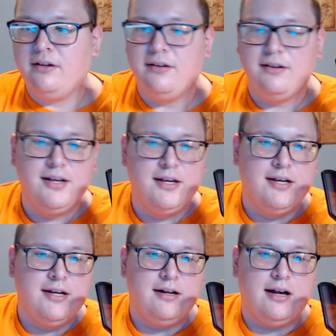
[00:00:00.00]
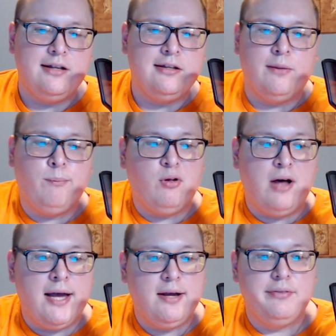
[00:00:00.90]
and the
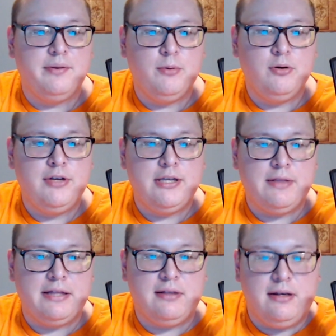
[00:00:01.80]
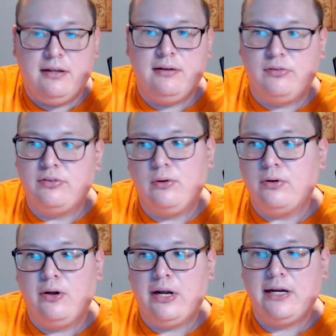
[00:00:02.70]
plot of the movie, like, they did so
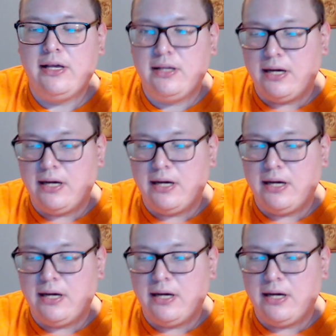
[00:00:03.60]
good on it.